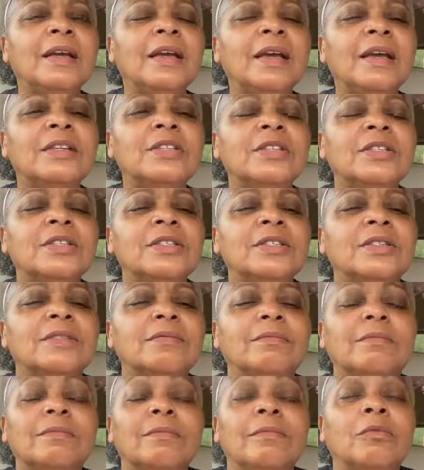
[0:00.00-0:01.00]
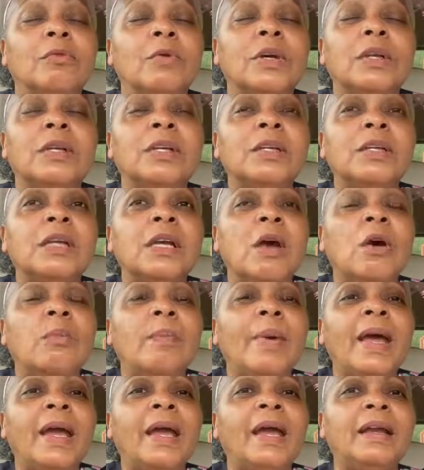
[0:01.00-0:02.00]
he just willingly
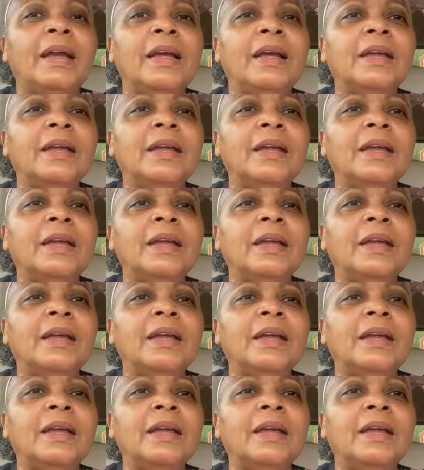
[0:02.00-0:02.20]
obeyed.